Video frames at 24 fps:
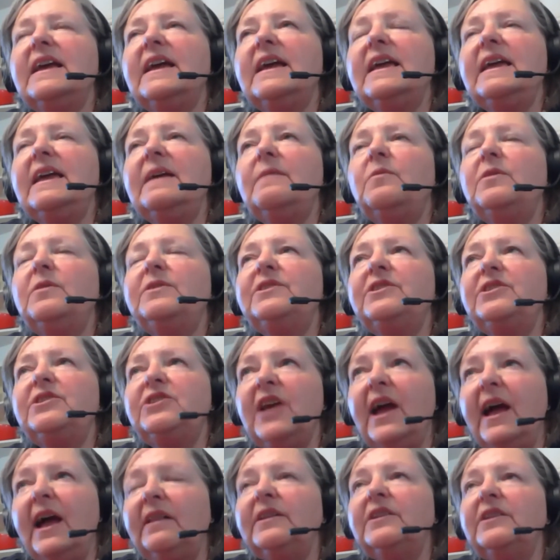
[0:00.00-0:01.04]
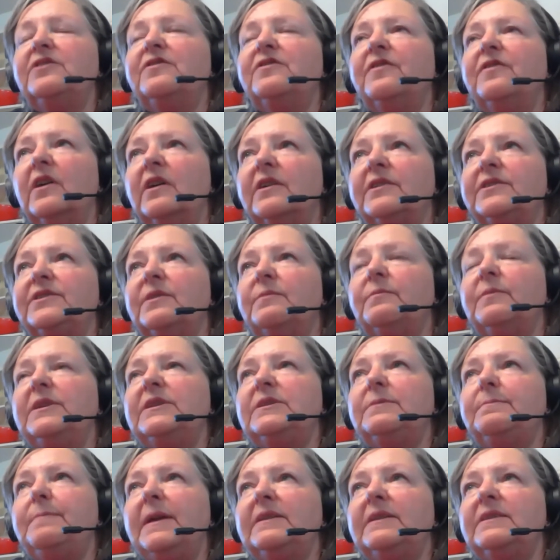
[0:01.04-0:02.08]
It was a challenge for us, and we
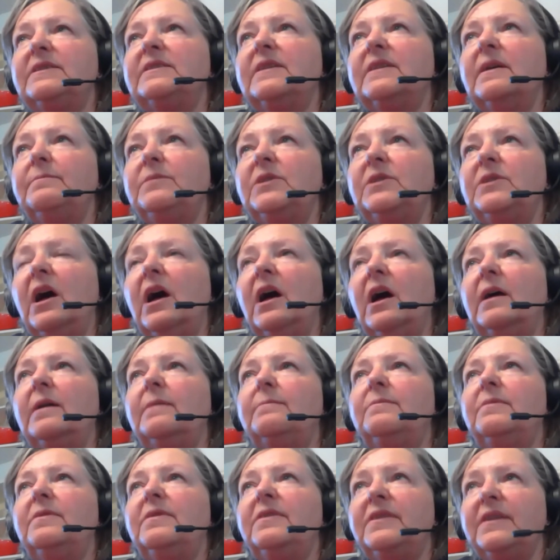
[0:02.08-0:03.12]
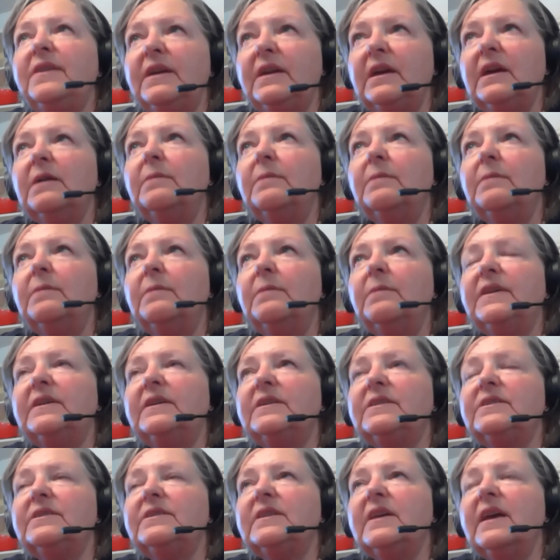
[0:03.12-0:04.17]
spent some time thinking about
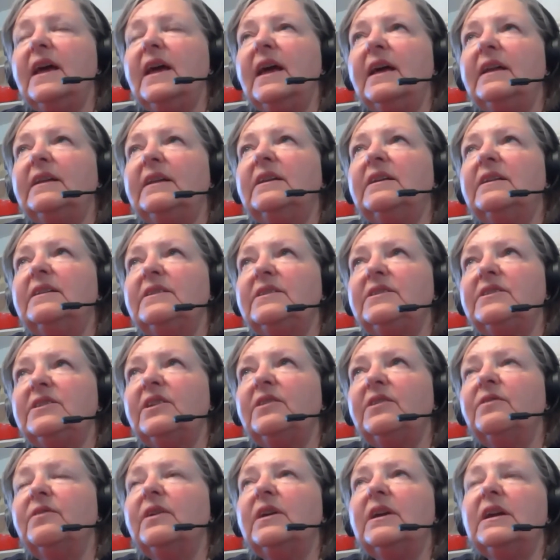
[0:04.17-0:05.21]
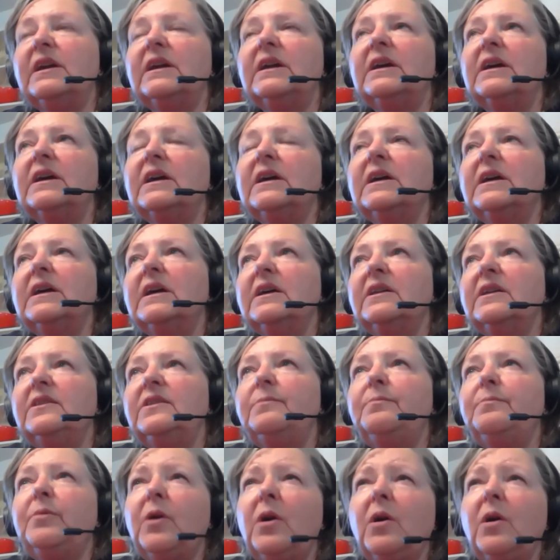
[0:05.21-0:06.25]
this and considering the
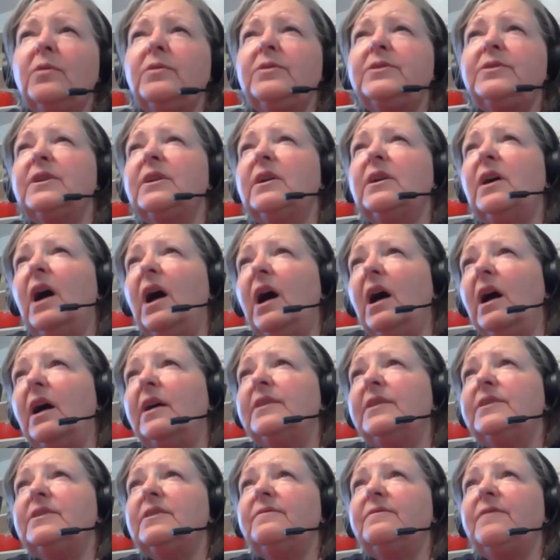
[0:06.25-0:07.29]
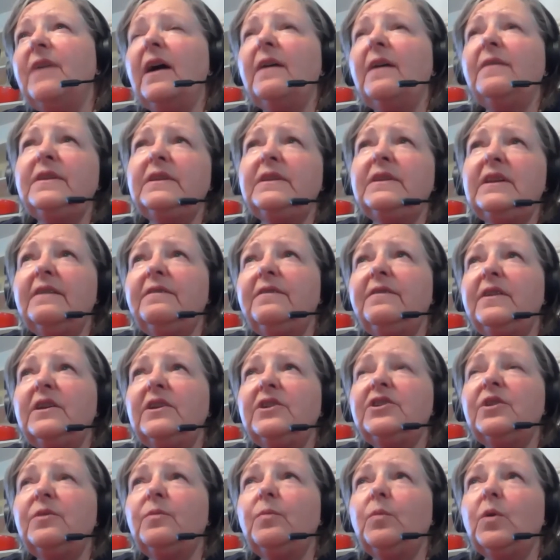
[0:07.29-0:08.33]
pros and cons of how the
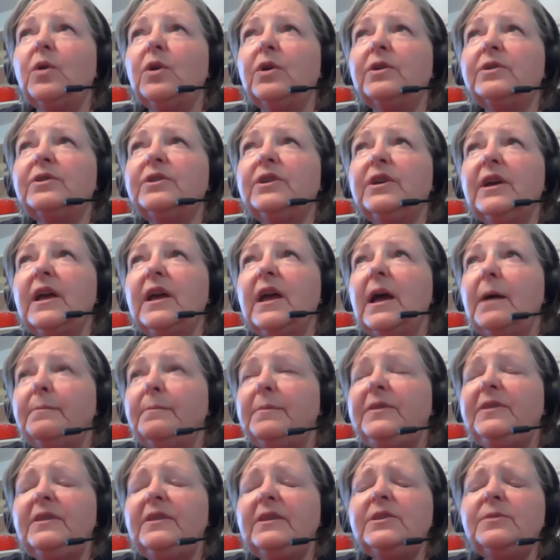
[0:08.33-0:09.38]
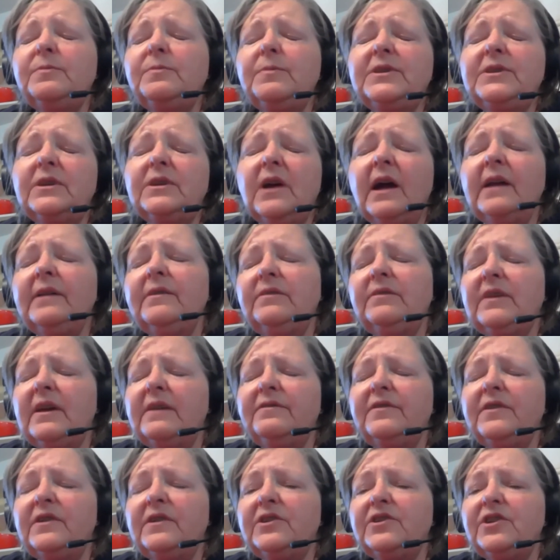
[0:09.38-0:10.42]
definition worked. But this was the kind of
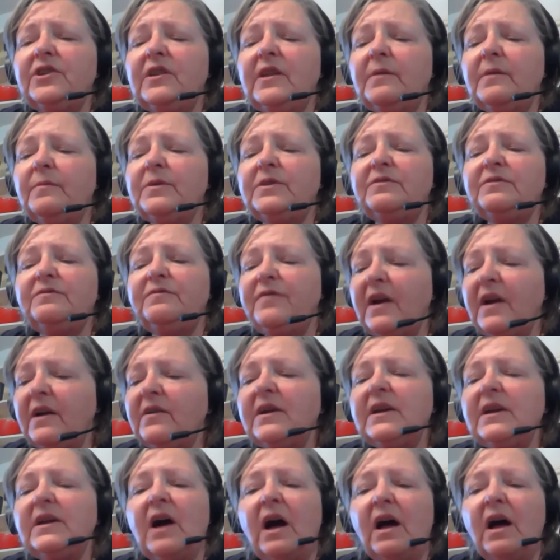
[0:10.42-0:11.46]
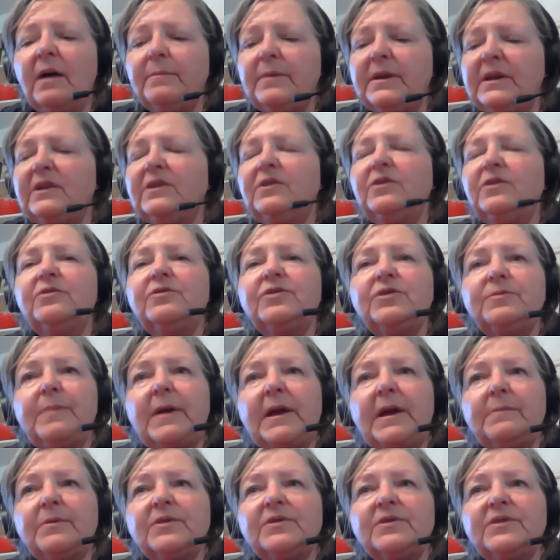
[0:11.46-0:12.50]
definition that was very common in
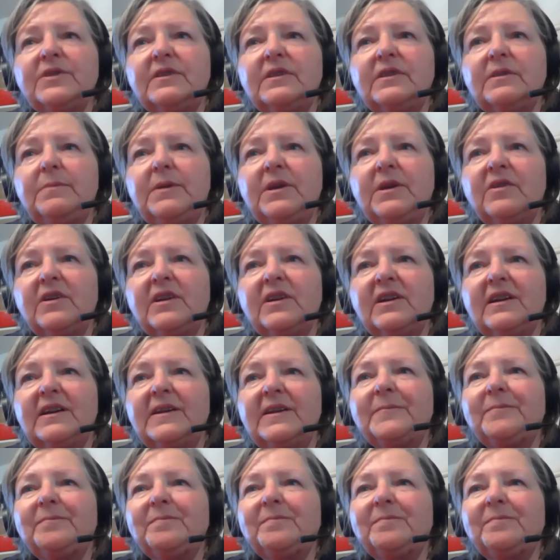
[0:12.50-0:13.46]
newspapers at the period.